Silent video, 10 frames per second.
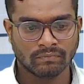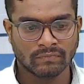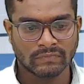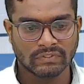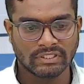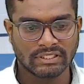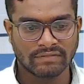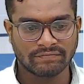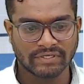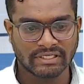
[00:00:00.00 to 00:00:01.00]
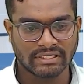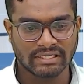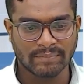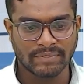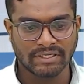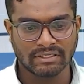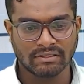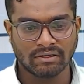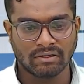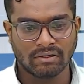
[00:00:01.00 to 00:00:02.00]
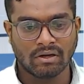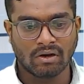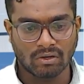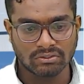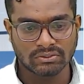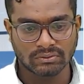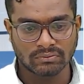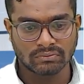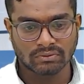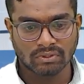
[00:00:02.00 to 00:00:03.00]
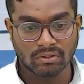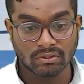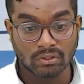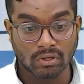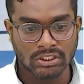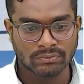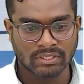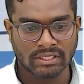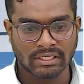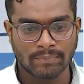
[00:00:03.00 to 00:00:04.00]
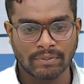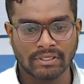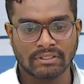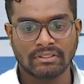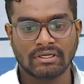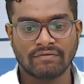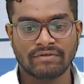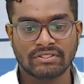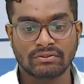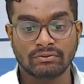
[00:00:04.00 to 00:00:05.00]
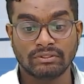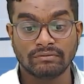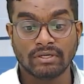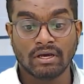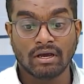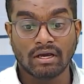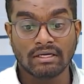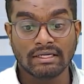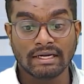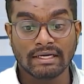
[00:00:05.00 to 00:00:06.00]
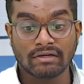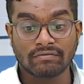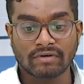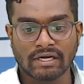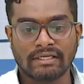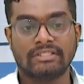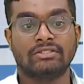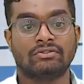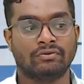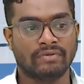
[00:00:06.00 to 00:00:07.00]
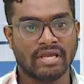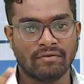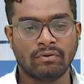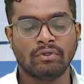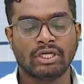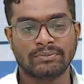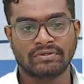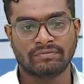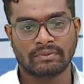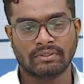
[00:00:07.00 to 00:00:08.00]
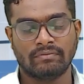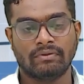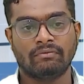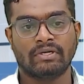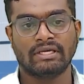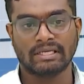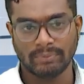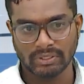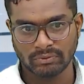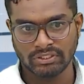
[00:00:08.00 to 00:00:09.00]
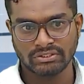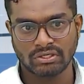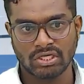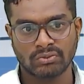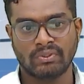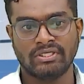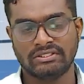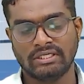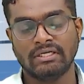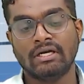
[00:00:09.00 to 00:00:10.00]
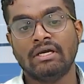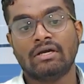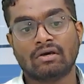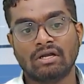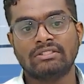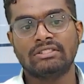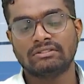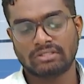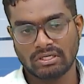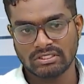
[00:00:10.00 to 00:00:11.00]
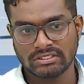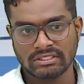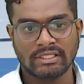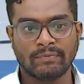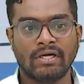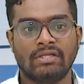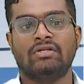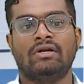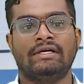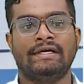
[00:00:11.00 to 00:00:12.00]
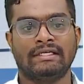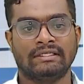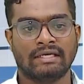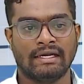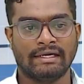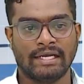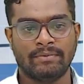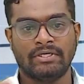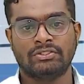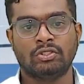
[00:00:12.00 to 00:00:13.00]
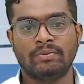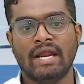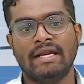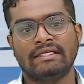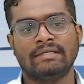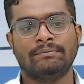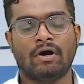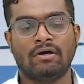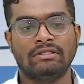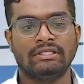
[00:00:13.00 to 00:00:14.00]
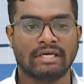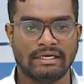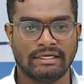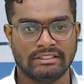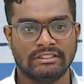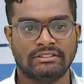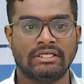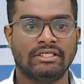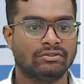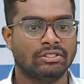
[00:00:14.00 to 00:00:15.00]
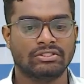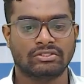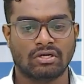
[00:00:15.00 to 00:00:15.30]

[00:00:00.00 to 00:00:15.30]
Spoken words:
The term working capital, also called gross working capital, refers to the aggregate of current assets. So we have 2 types of working capital. One is gross, one is net. Gross is nothing but you will not deduct the current liabilities. You will be adding up all the current assets. That is known as gross.